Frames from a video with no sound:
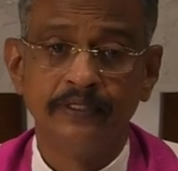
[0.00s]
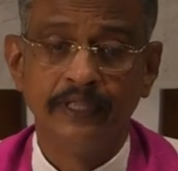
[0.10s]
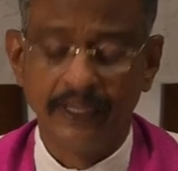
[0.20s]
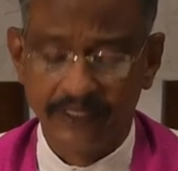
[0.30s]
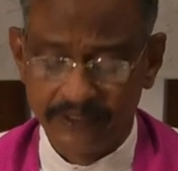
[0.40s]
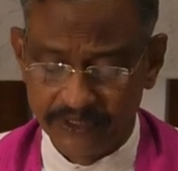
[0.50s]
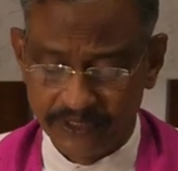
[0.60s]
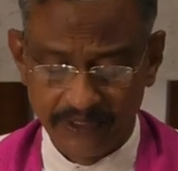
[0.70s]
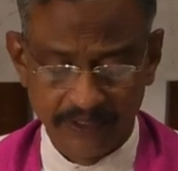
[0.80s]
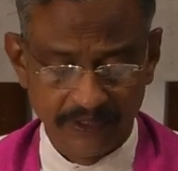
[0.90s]

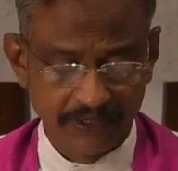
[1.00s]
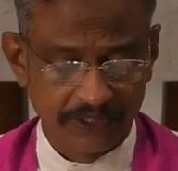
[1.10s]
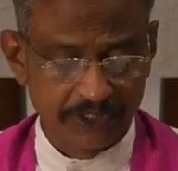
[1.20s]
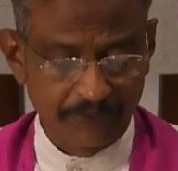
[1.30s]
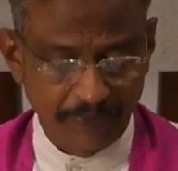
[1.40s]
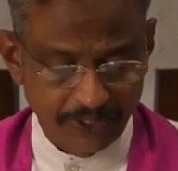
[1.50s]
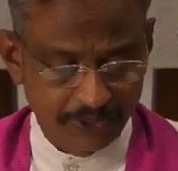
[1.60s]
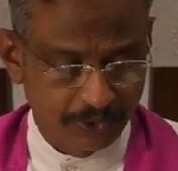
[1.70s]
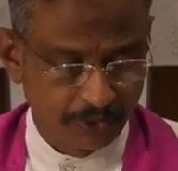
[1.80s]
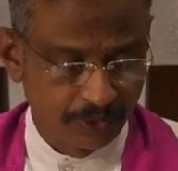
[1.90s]
angel
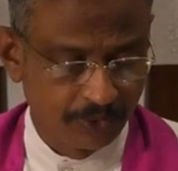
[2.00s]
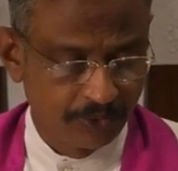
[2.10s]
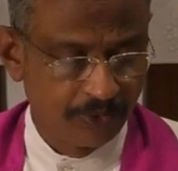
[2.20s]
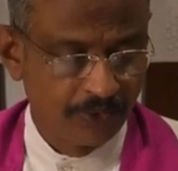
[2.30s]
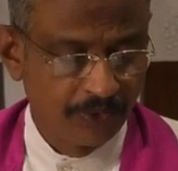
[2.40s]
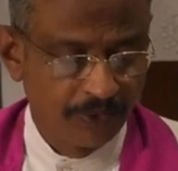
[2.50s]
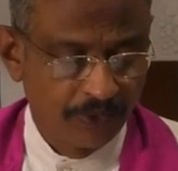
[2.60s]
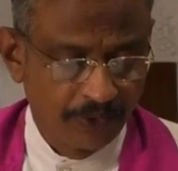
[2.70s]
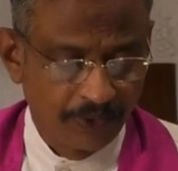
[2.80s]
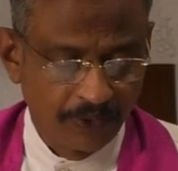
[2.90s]
speaks to
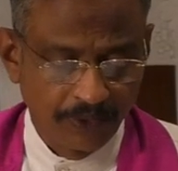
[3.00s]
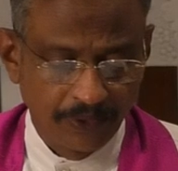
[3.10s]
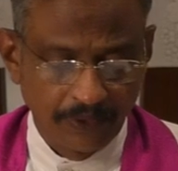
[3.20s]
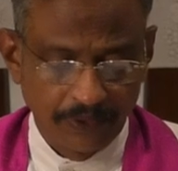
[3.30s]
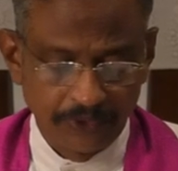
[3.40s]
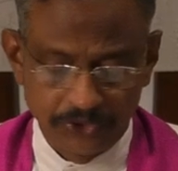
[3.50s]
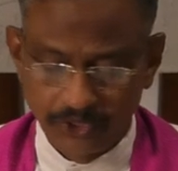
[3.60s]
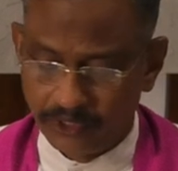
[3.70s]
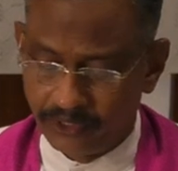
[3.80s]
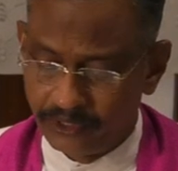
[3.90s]

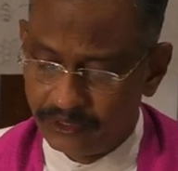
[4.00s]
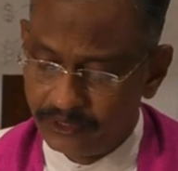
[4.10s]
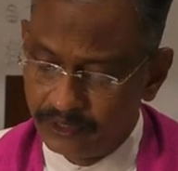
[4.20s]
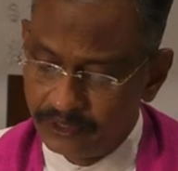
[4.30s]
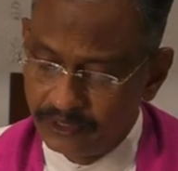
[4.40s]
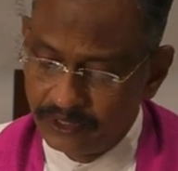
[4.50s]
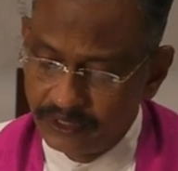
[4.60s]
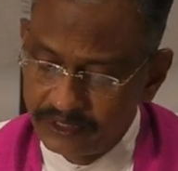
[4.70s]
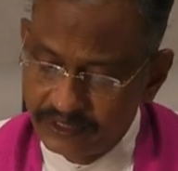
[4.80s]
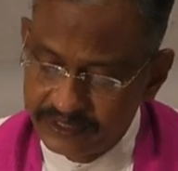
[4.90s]
John
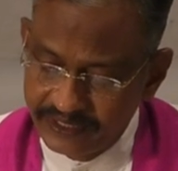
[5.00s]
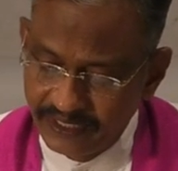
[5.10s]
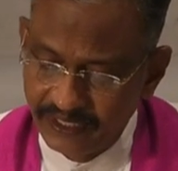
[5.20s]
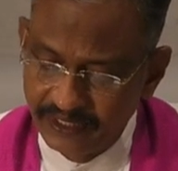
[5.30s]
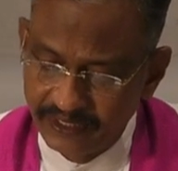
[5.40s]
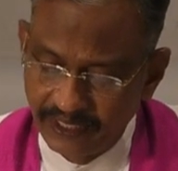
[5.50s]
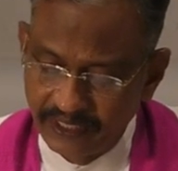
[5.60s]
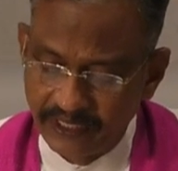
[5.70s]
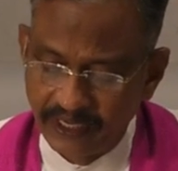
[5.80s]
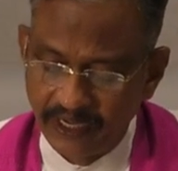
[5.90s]
saying
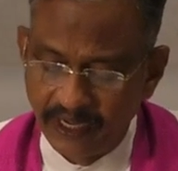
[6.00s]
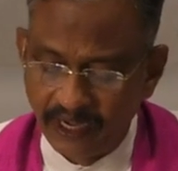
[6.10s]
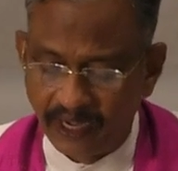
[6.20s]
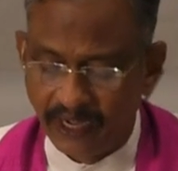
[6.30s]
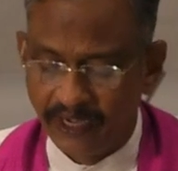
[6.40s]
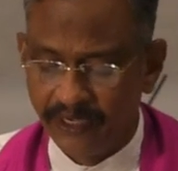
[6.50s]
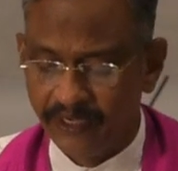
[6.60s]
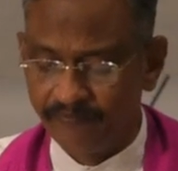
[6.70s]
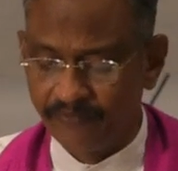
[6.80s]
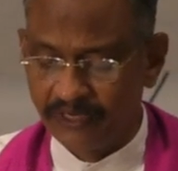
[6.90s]
that
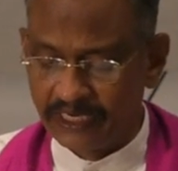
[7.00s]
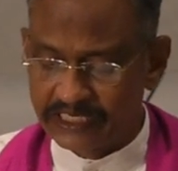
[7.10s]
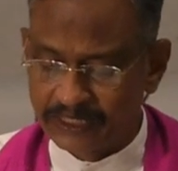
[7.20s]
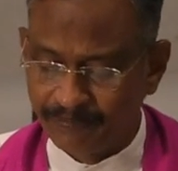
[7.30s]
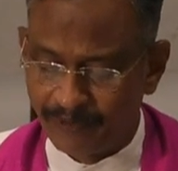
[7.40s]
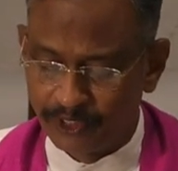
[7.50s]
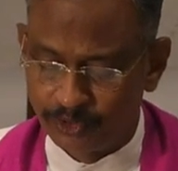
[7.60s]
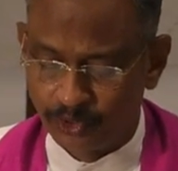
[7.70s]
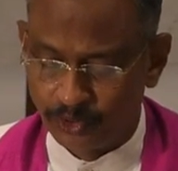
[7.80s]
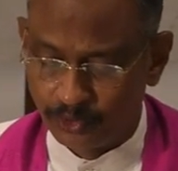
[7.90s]
I will explain
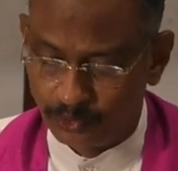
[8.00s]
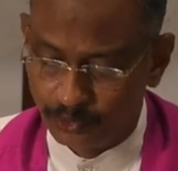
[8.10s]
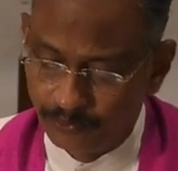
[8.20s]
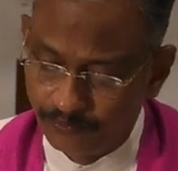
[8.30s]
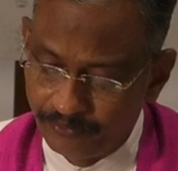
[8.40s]
to you